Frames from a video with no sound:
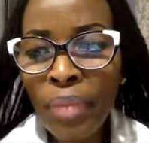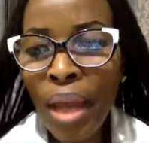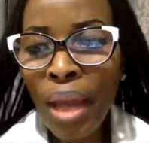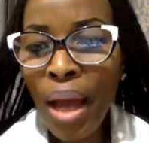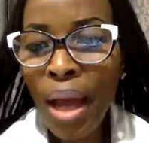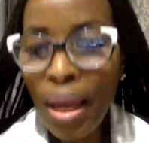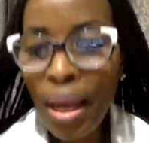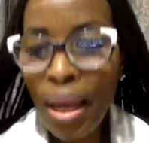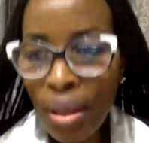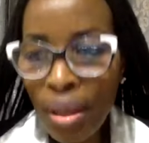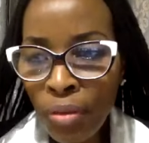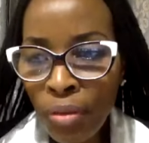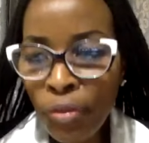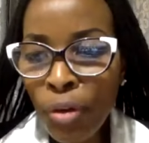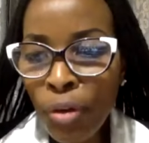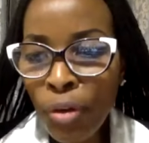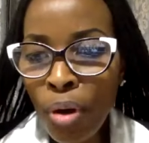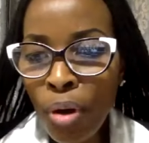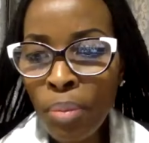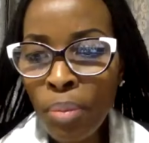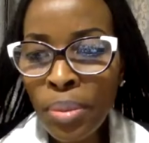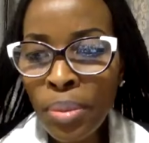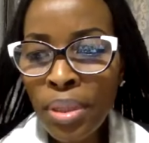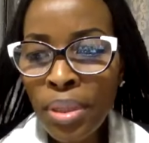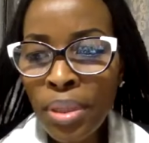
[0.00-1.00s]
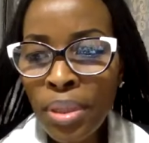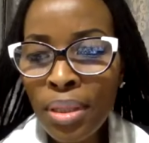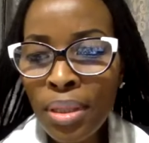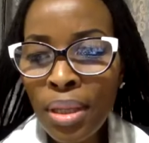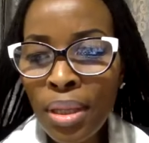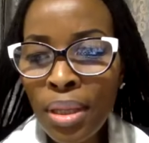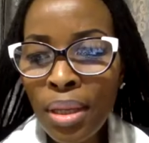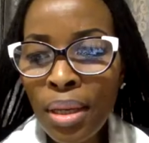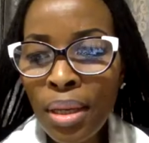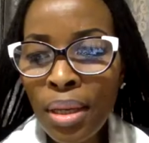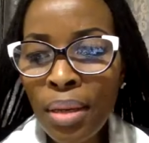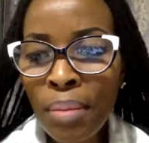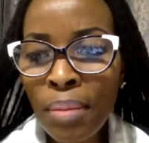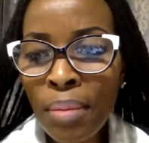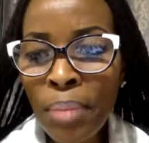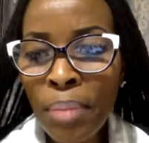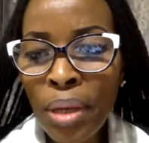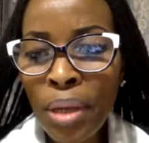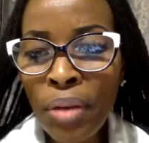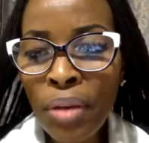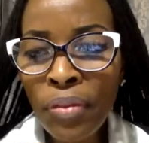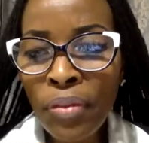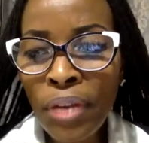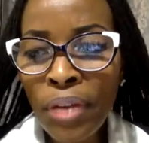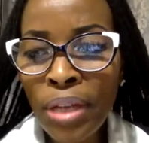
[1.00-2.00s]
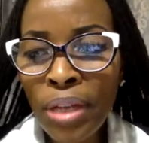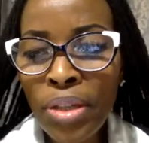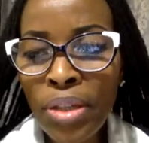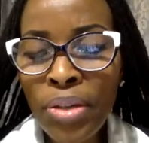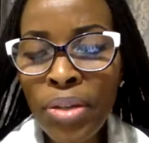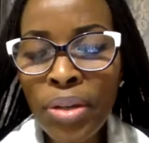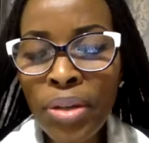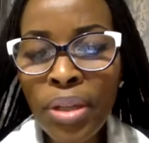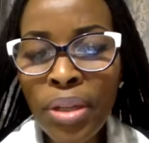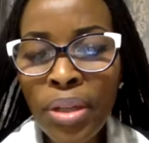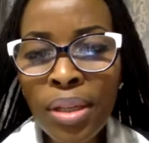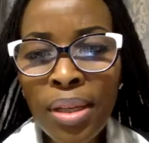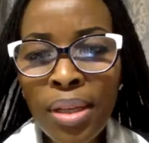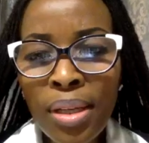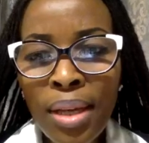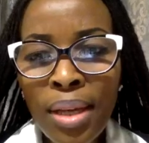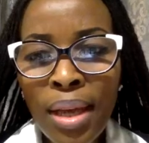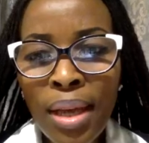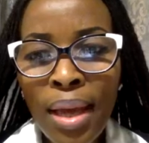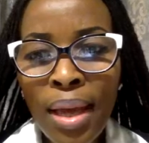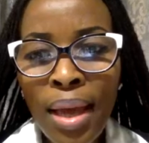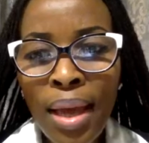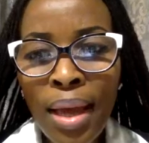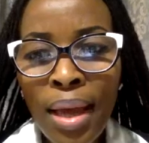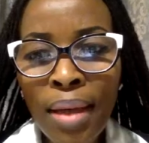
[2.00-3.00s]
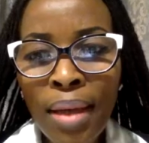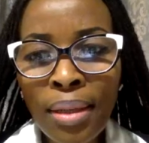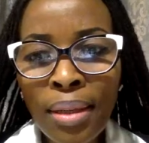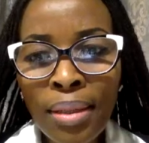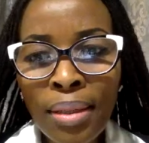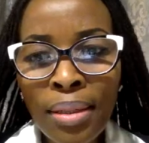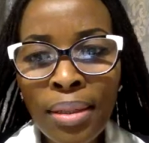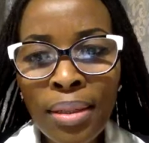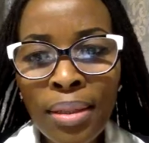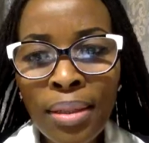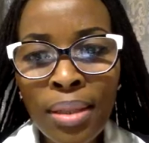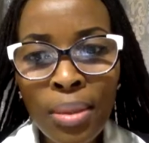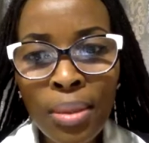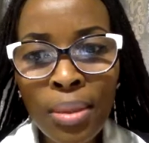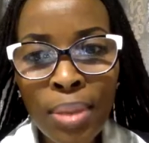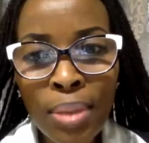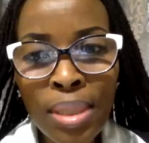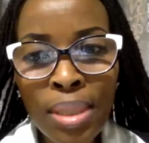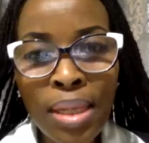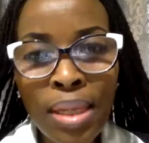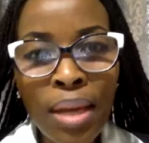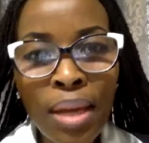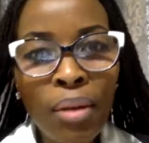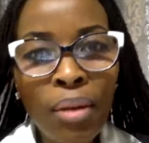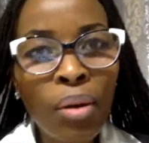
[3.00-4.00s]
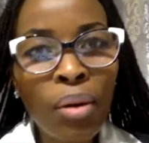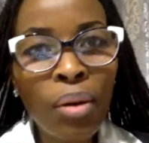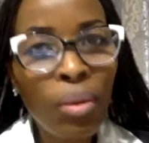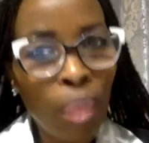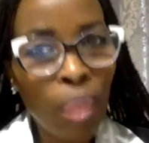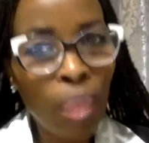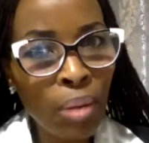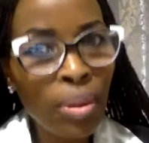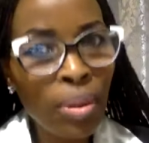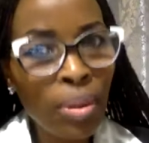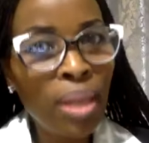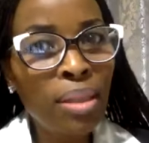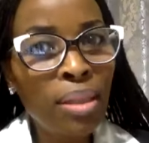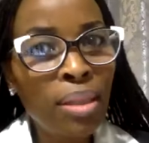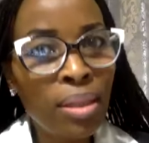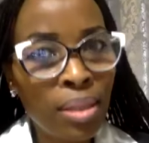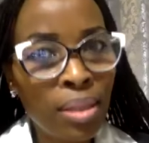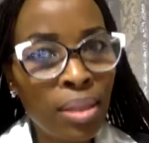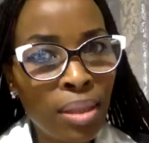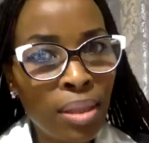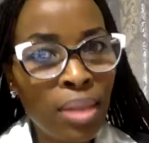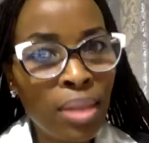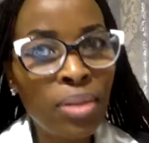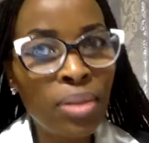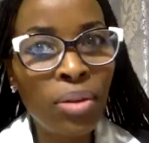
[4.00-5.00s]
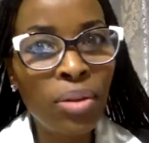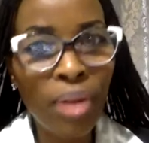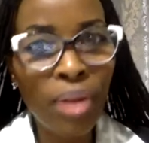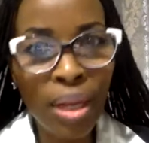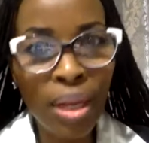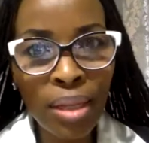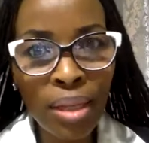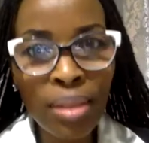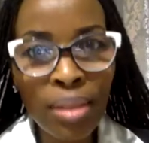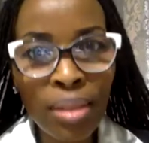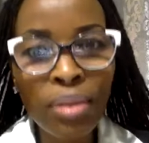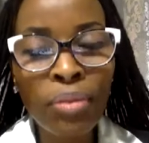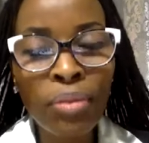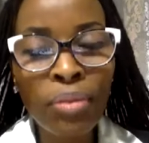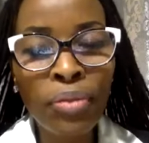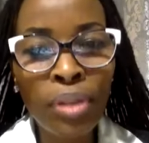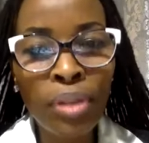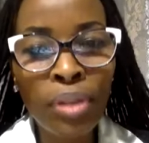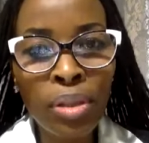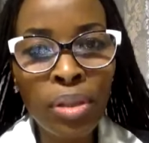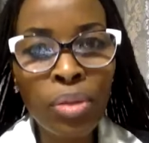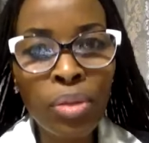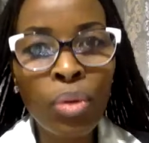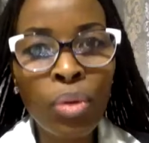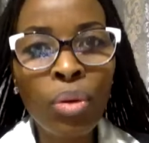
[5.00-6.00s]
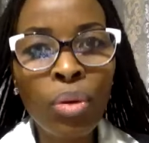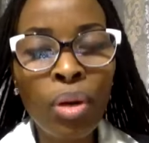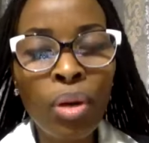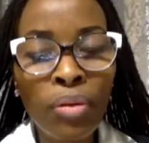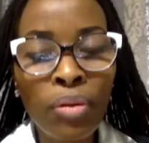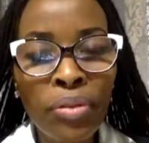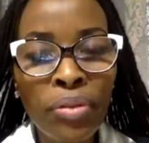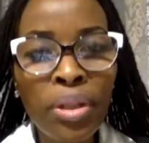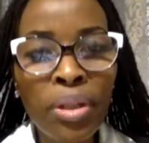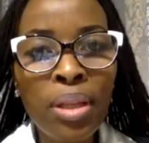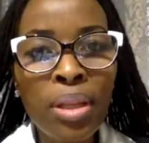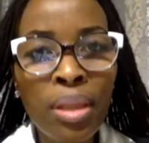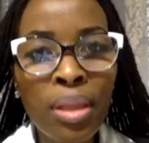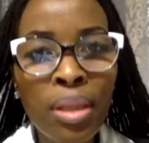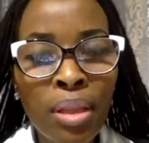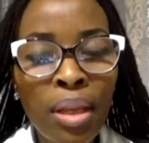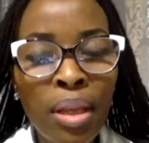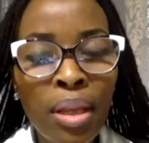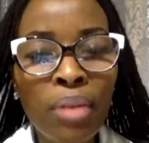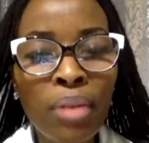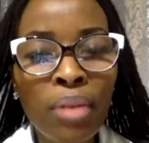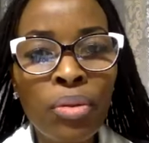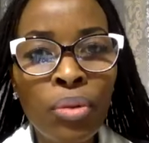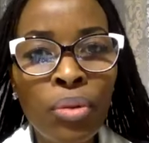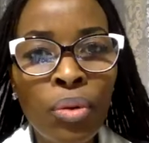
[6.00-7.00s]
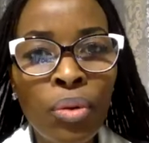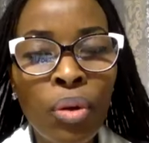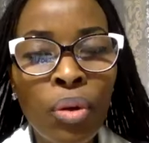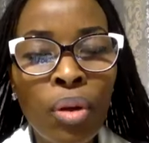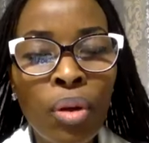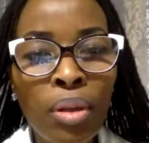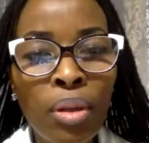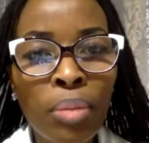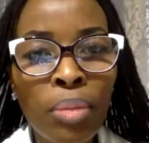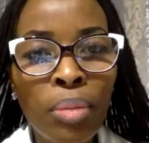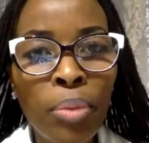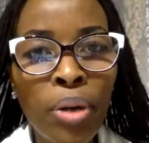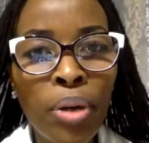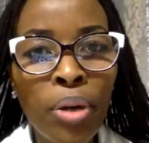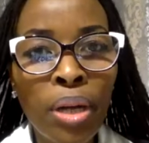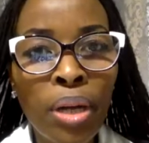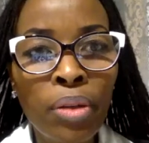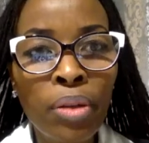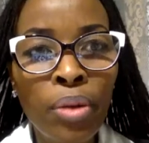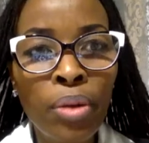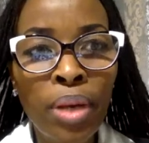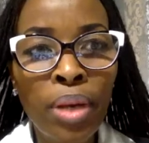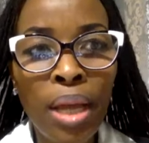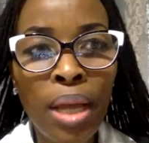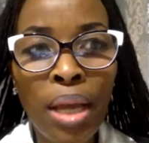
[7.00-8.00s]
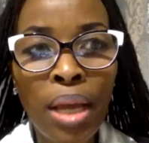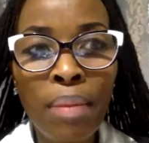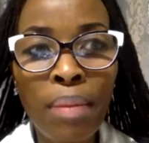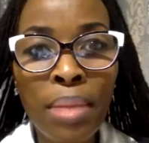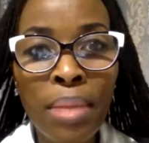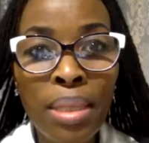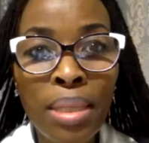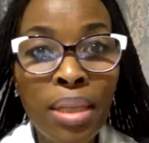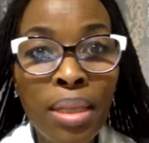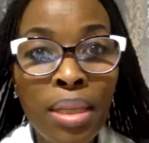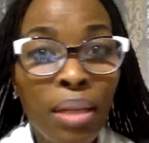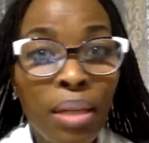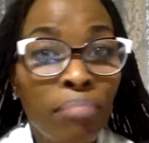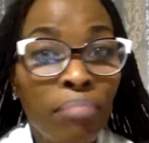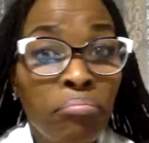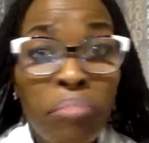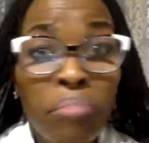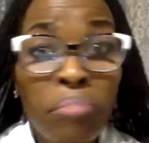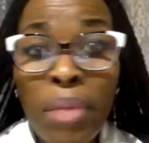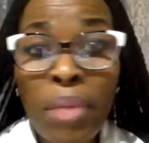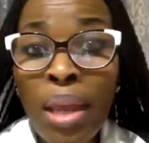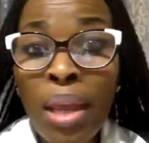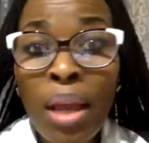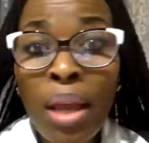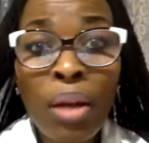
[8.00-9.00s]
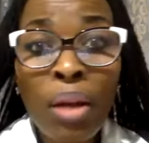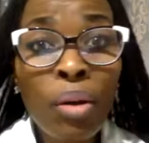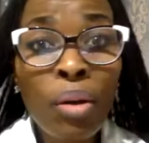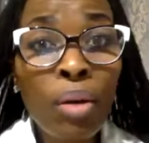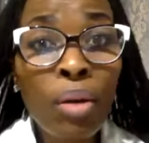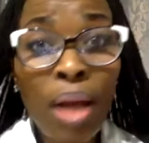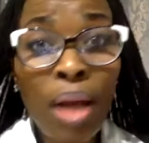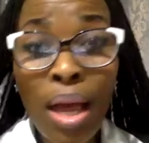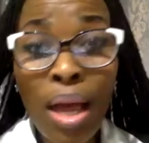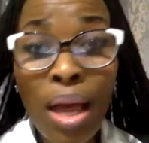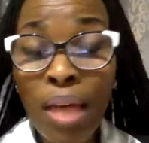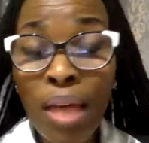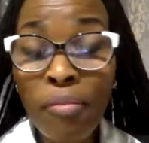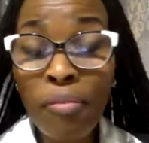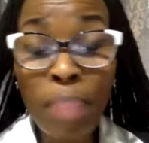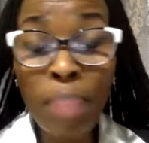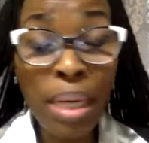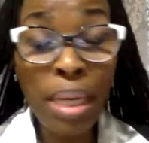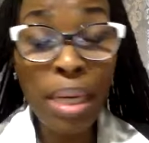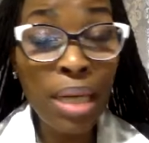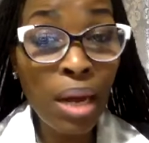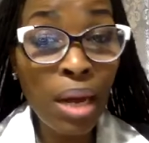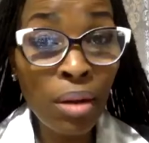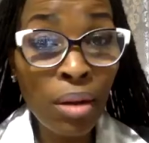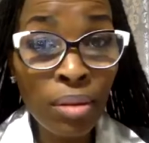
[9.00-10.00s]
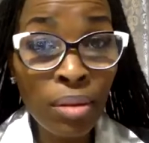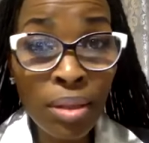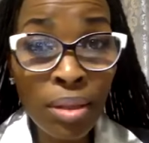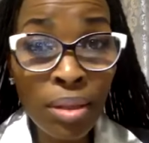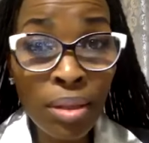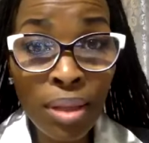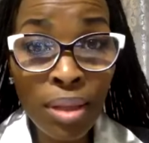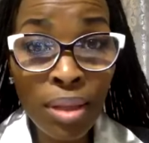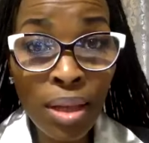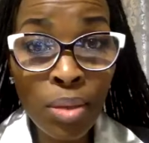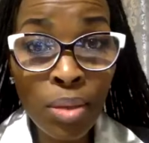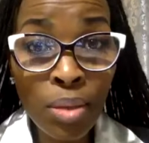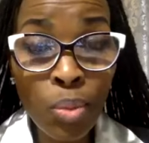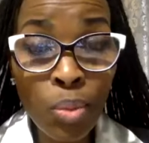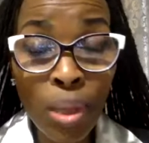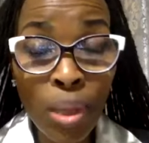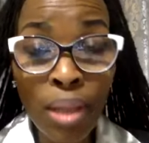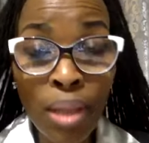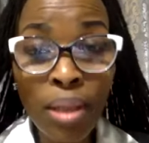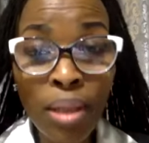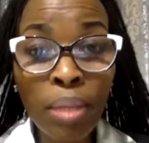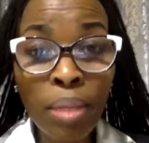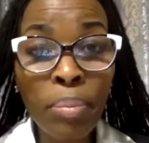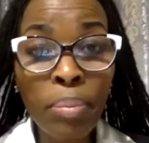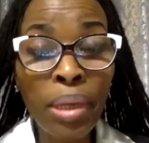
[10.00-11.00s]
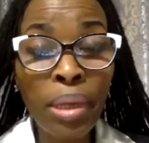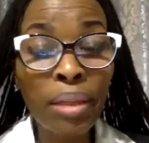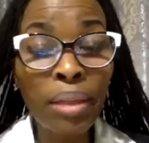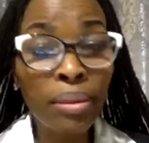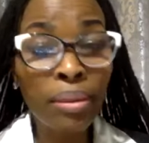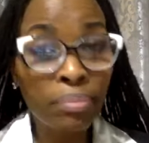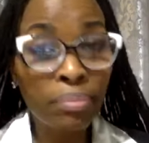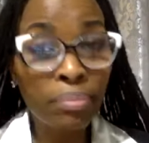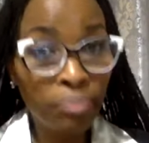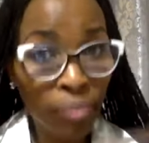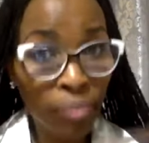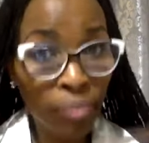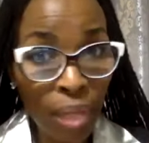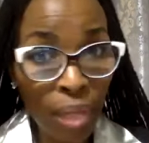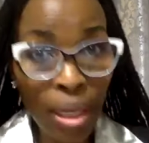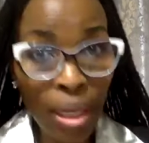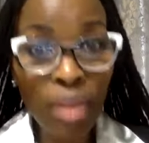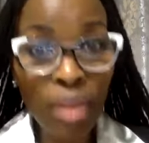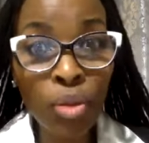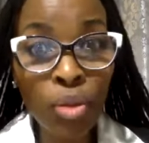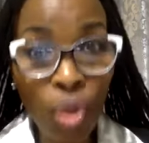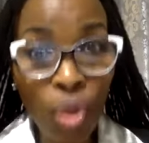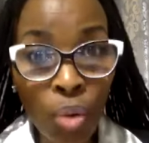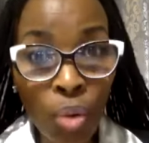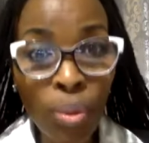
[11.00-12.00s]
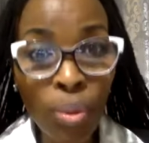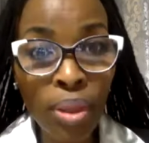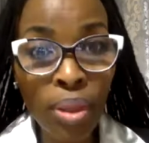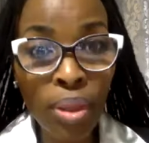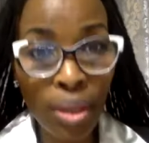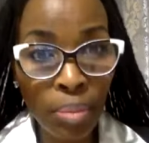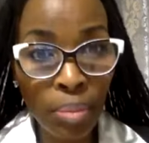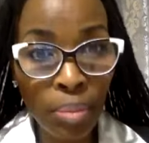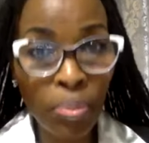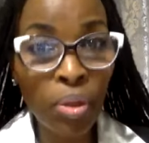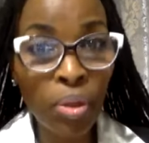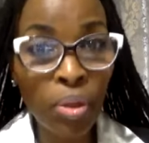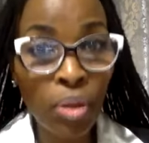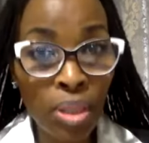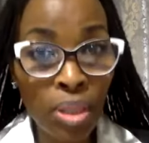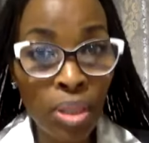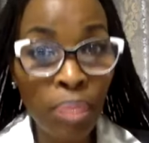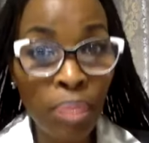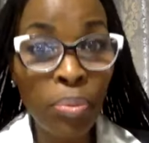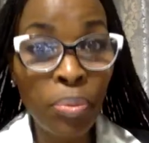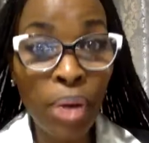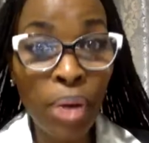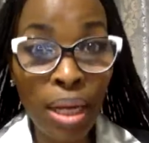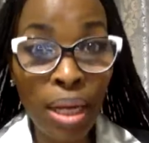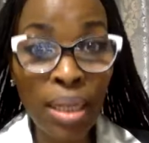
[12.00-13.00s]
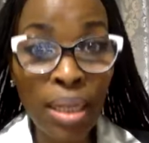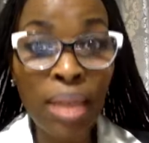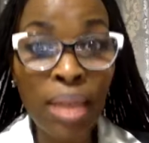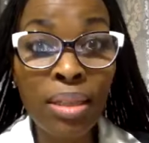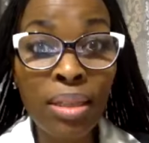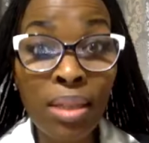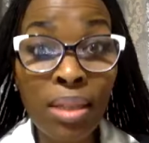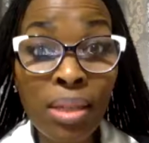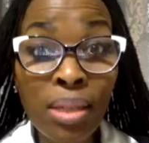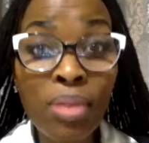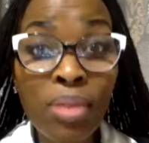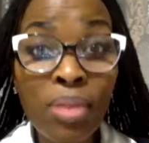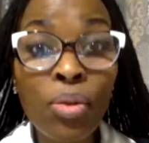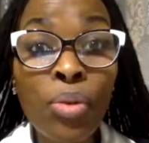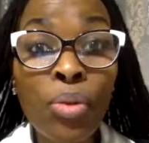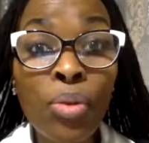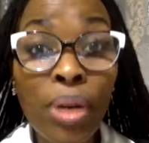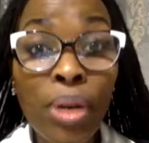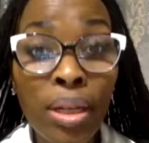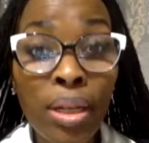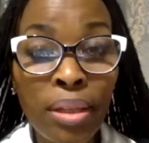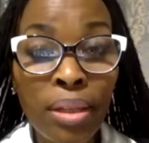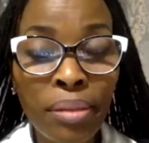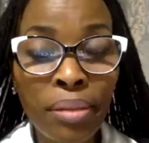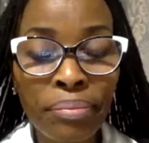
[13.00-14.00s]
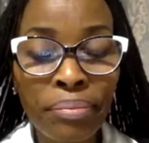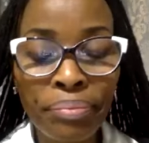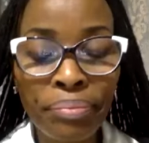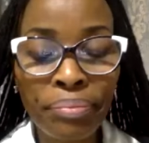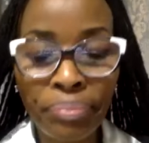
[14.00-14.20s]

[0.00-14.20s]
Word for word: I informed the manufacturer and he was like, oh, wow, that's, that's great. You feel so confident that you call the product your name. I said, look, I have my doubts as well, but let's go with it because the brand exists already.